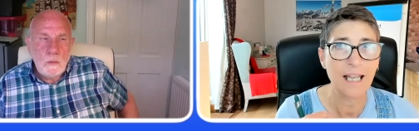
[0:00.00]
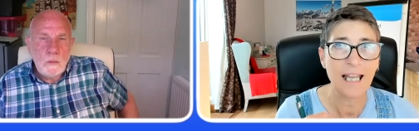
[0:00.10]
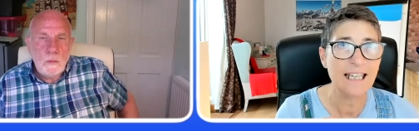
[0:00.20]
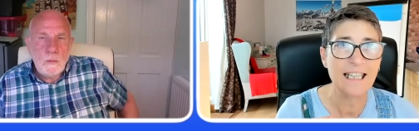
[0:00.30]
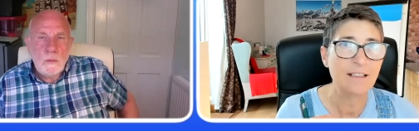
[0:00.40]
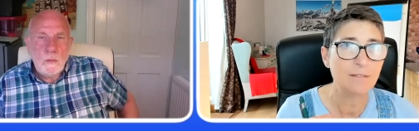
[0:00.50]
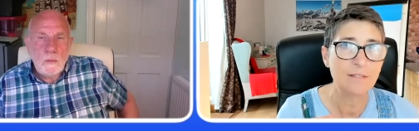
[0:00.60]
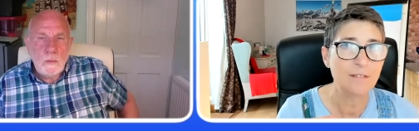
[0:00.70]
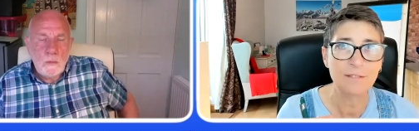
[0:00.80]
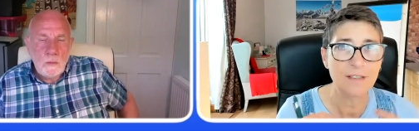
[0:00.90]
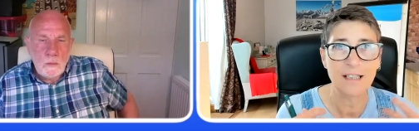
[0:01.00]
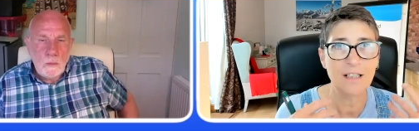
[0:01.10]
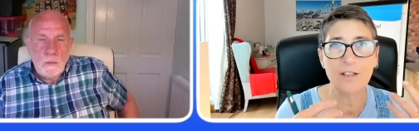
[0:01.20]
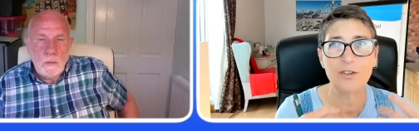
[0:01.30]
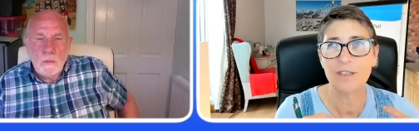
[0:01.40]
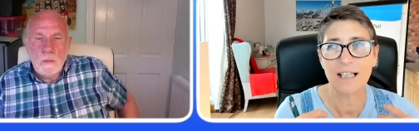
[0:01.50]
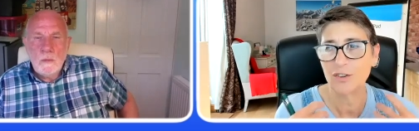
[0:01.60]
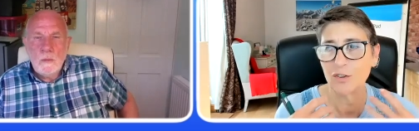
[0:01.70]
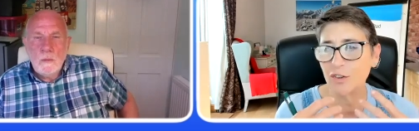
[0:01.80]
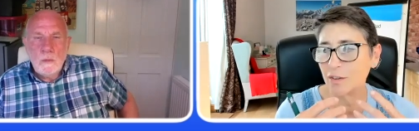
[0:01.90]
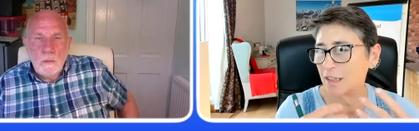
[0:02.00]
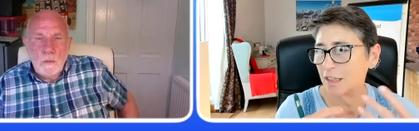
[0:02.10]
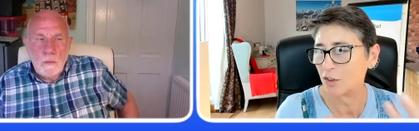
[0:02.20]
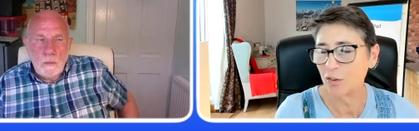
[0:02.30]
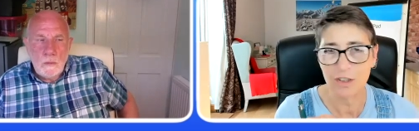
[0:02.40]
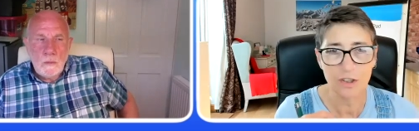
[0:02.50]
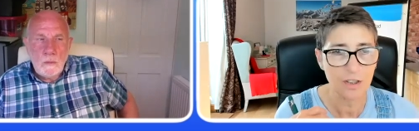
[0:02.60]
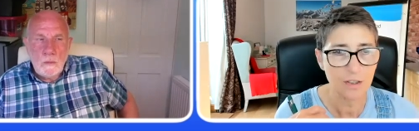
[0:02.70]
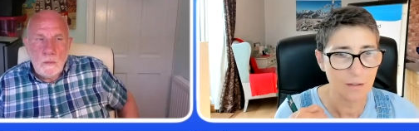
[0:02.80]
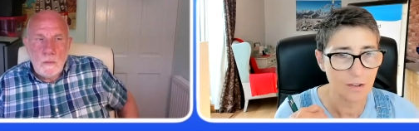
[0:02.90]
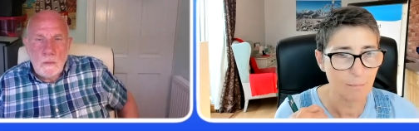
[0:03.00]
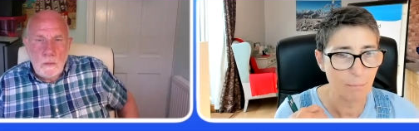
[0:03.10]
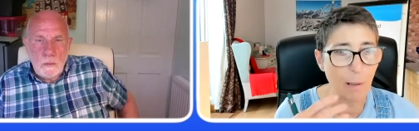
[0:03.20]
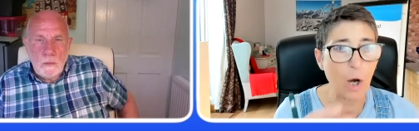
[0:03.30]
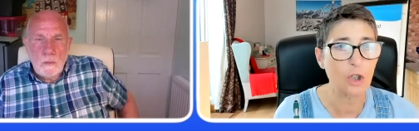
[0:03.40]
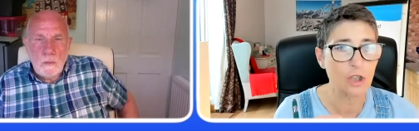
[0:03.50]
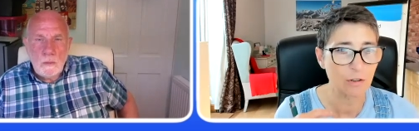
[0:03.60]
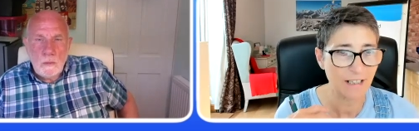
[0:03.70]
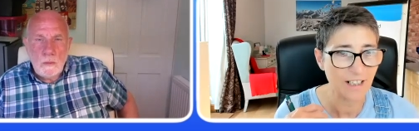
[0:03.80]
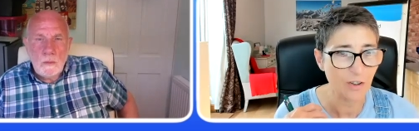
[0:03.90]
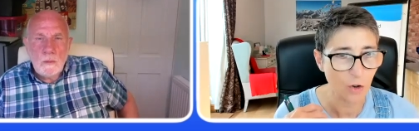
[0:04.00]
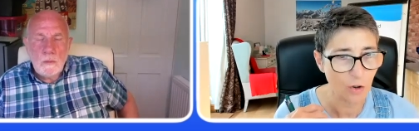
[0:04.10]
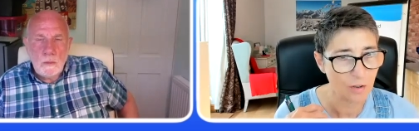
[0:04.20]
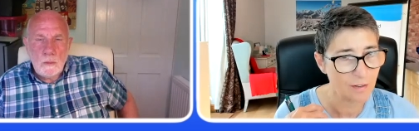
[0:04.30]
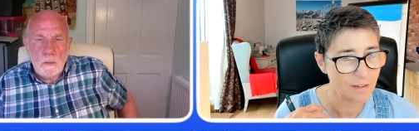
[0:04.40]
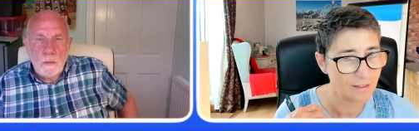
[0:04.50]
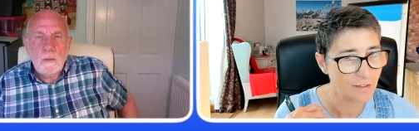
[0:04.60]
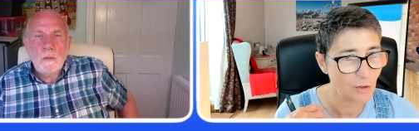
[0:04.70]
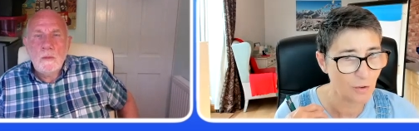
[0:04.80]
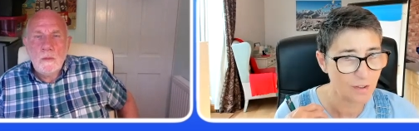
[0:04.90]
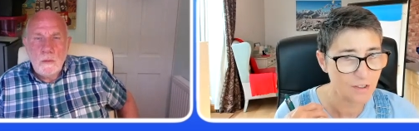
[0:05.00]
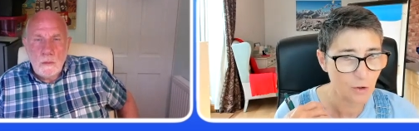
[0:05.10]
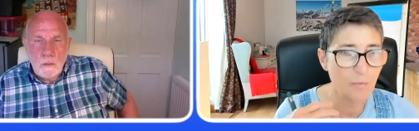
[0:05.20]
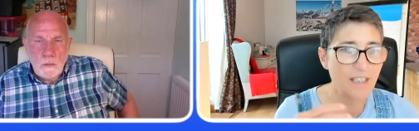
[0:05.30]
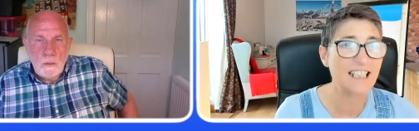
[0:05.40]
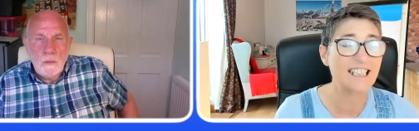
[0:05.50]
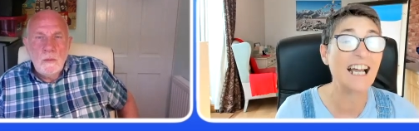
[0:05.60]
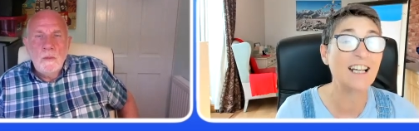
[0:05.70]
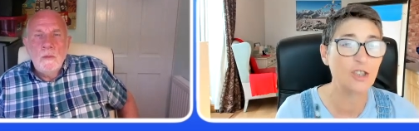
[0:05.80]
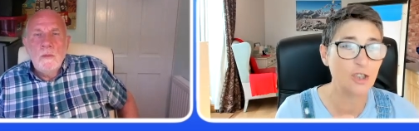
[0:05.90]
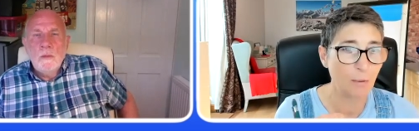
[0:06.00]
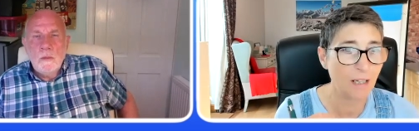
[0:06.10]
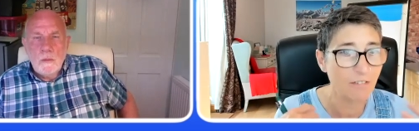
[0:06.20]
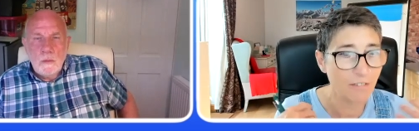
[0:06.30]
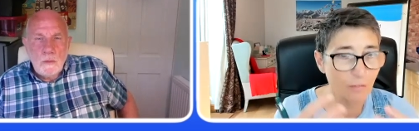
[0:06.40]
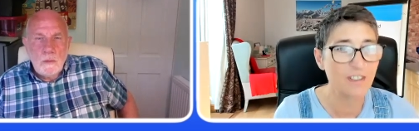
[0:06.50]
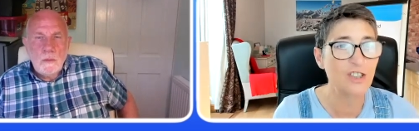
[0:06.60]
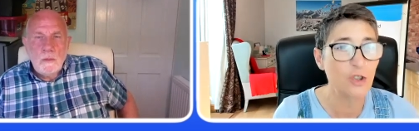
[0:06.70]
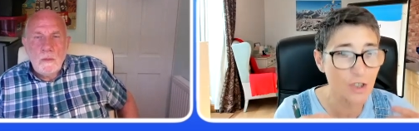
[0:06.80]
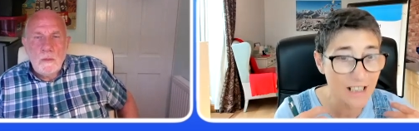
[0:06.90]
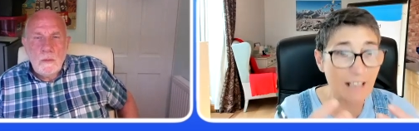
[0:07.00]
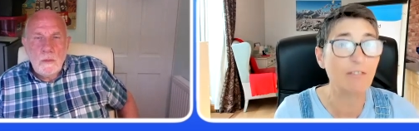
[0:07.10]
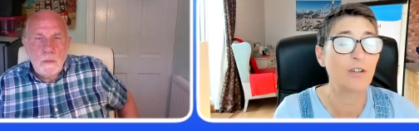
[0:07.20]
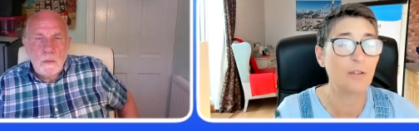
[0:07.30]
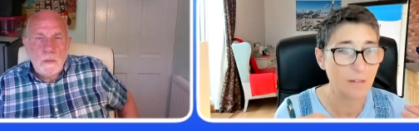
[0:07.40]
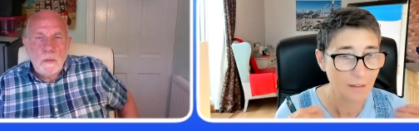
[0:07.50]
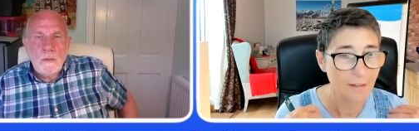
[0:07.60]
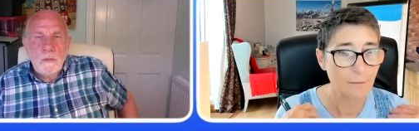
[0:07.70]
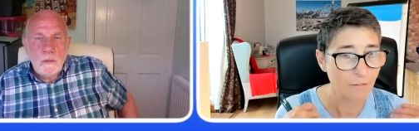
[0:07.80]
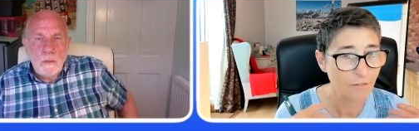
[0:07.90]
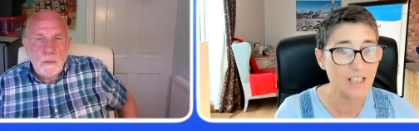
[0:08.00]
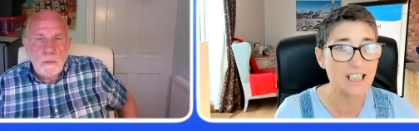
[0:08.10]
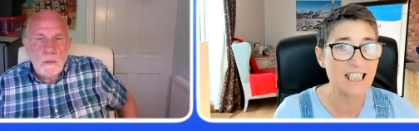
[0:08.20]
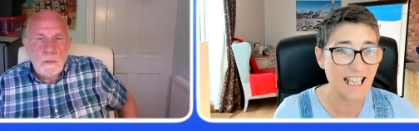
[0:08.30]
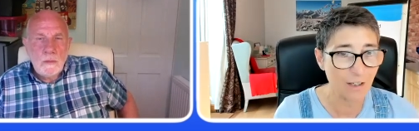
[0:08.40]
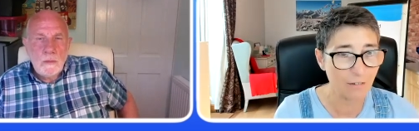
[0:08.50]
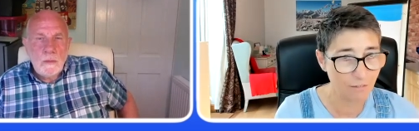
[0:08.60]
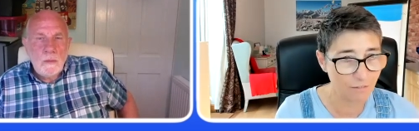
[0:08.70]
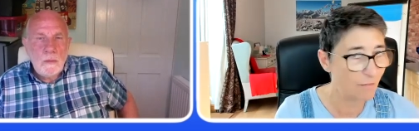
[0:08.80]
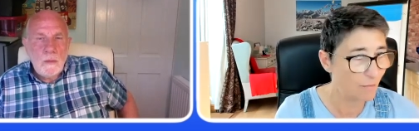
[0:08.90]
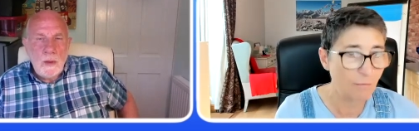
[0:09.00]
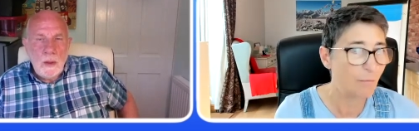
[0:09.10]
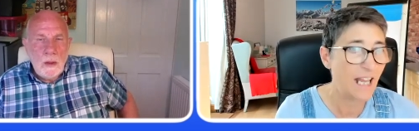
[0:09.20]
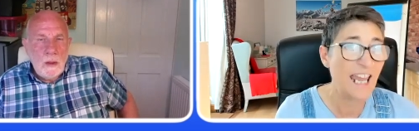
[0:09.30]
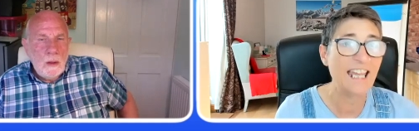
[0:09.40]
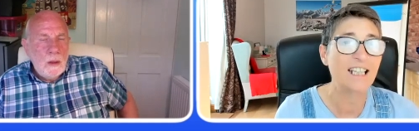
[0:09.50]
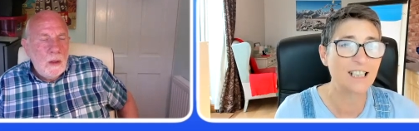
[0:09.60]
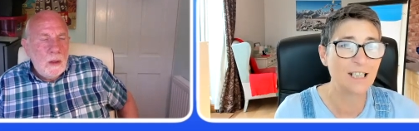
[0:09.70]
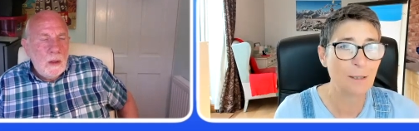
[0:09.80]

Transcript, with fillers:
Speaker 1: any i don't know you know bartering or you know something attached to it if love is just given for the sake of it